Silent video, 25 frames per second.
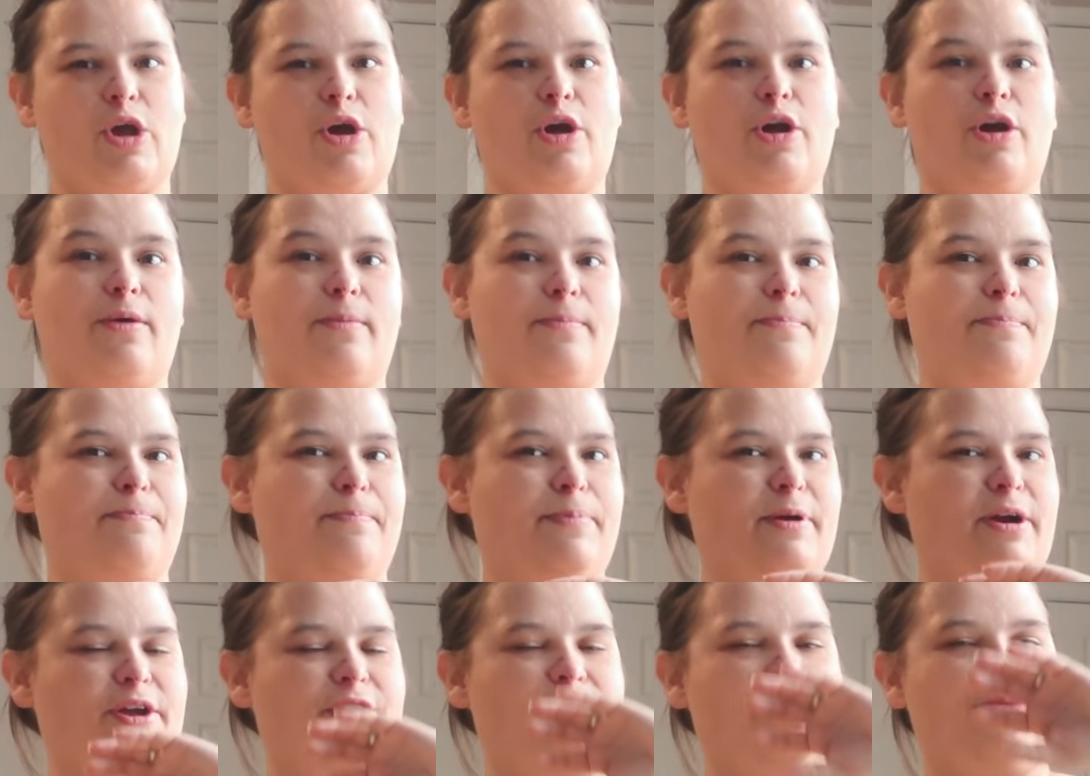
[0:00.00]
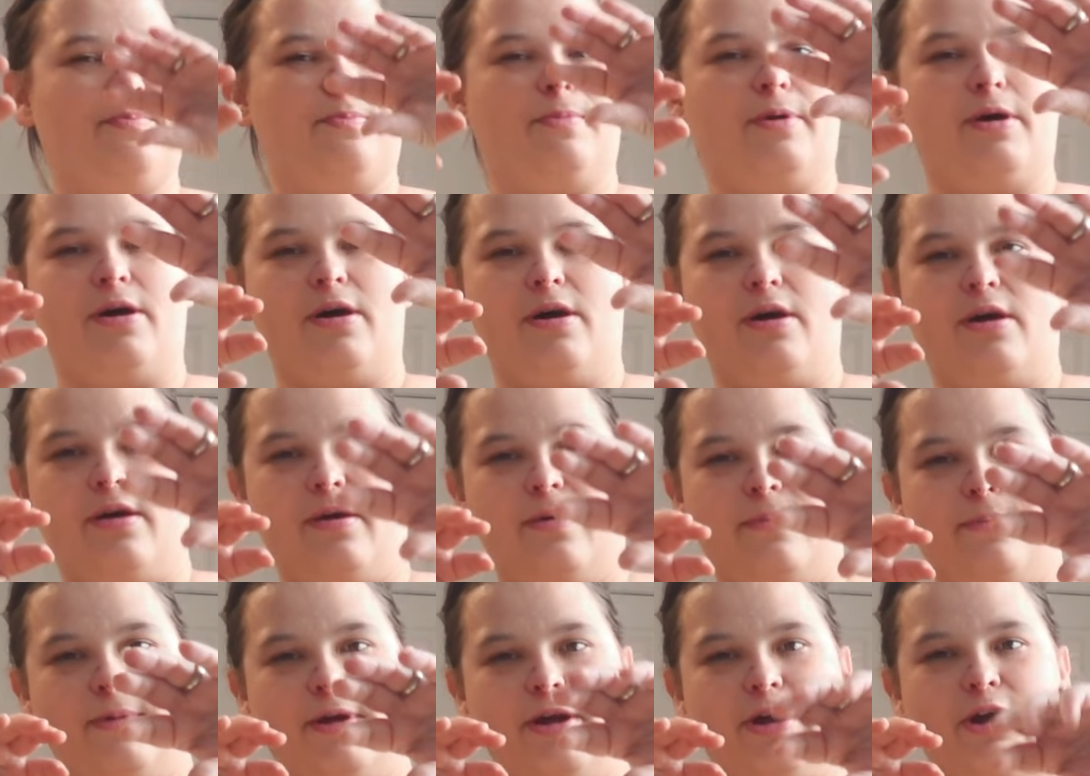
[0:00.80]
her birth
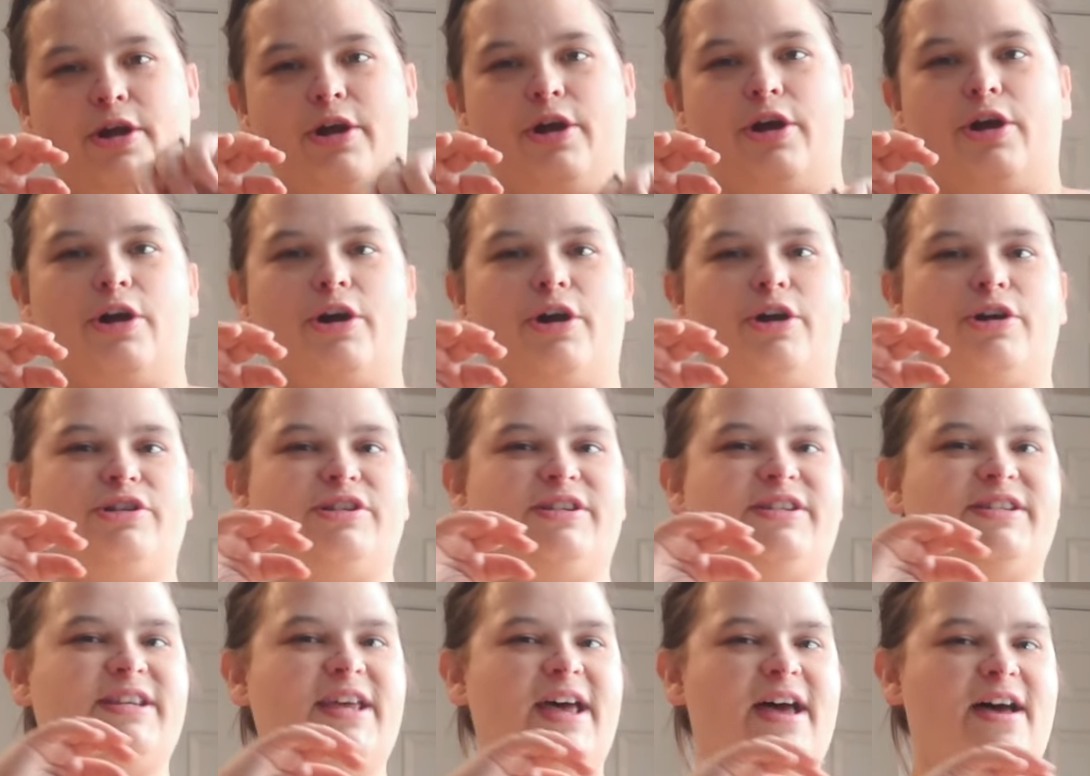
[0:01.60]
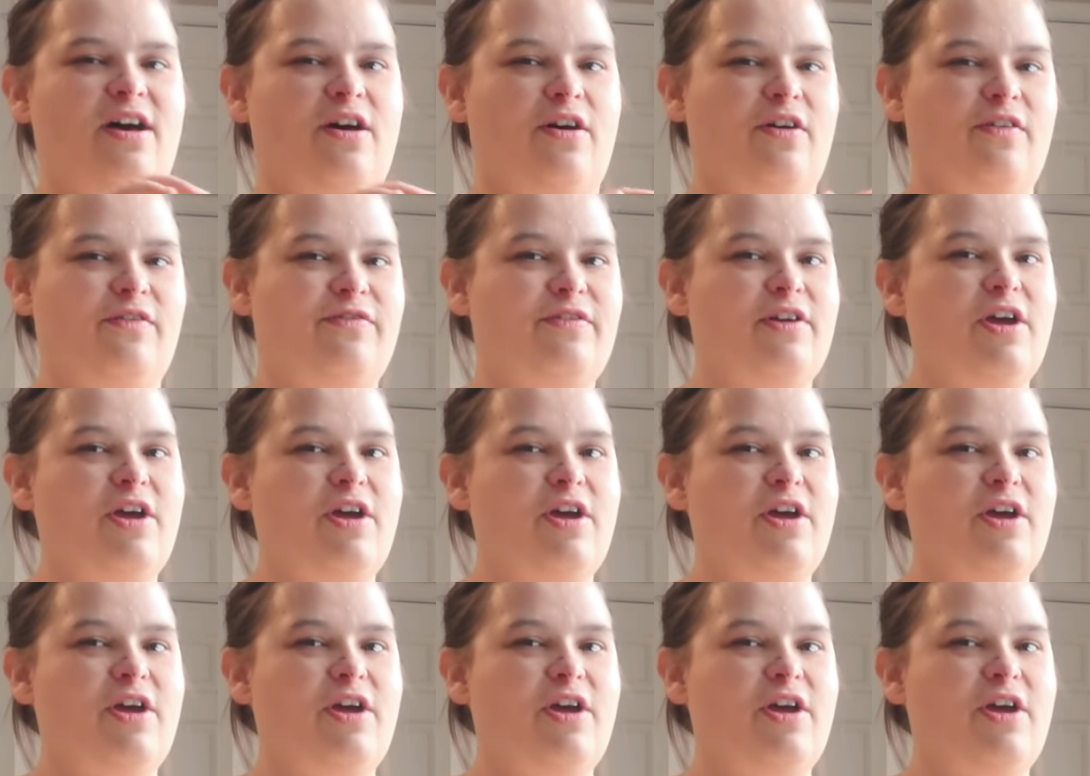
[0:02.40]
mom, herself,